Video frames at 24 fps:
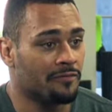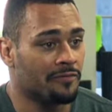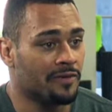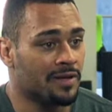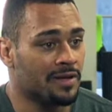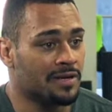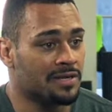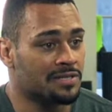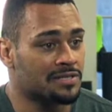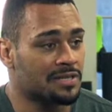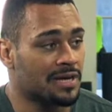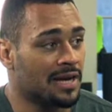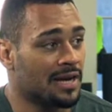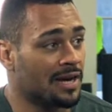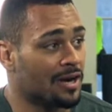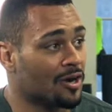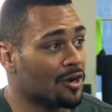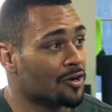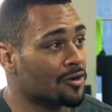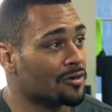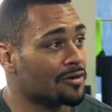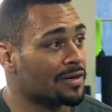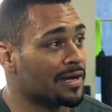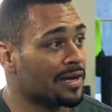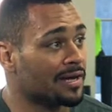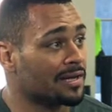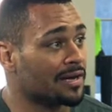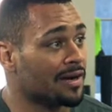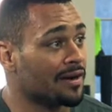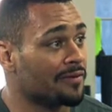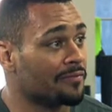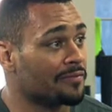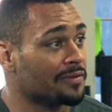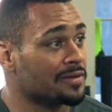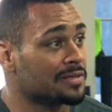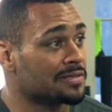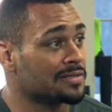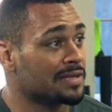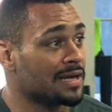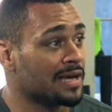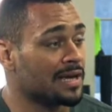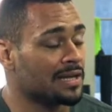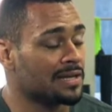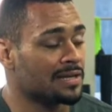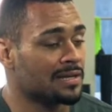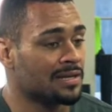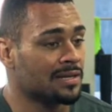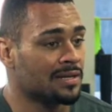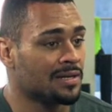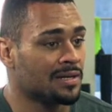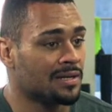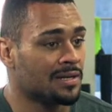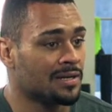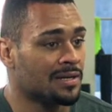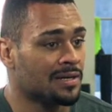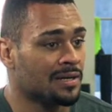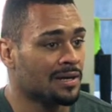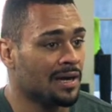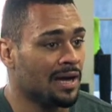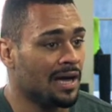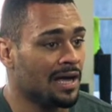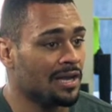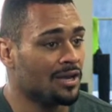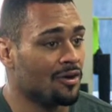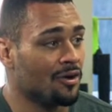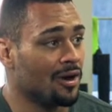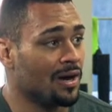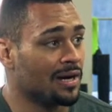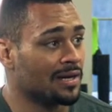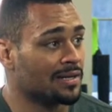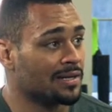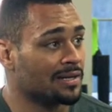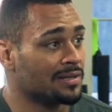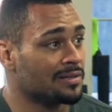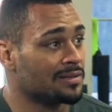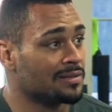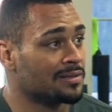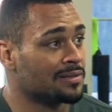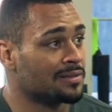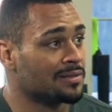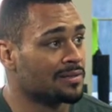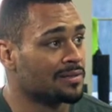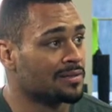finished, I earned that confidence that I know I can